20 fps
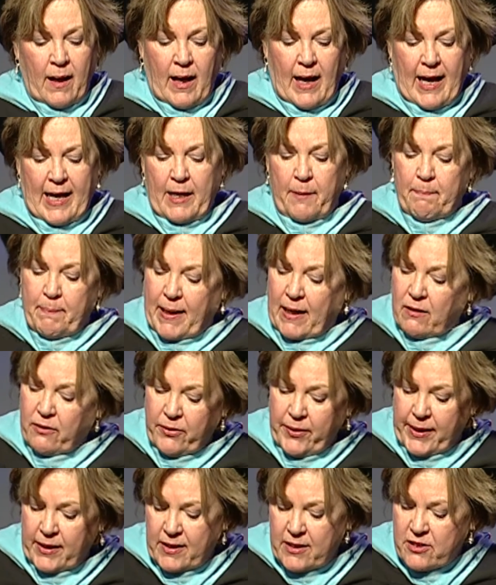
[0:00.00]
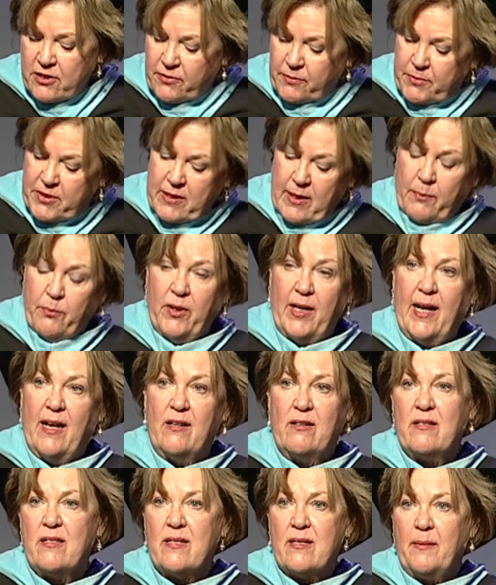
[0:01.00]
I am borrowing this from someone
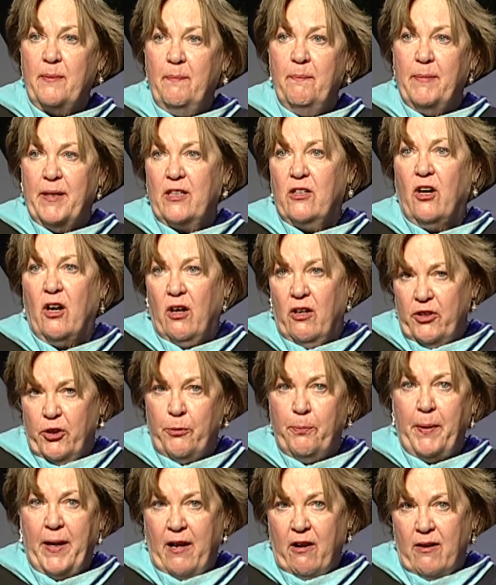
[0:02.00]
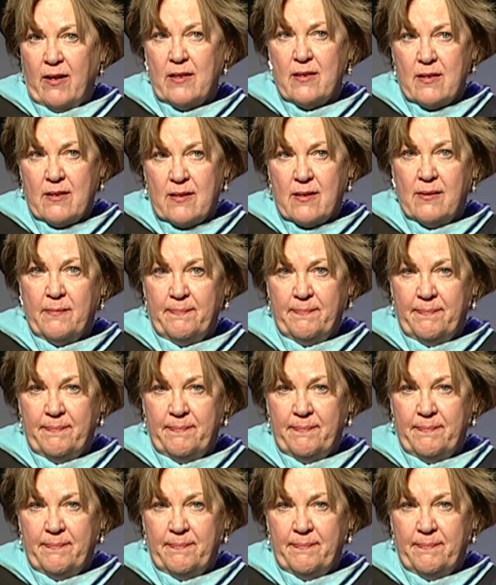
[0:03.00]
else, but call your parents.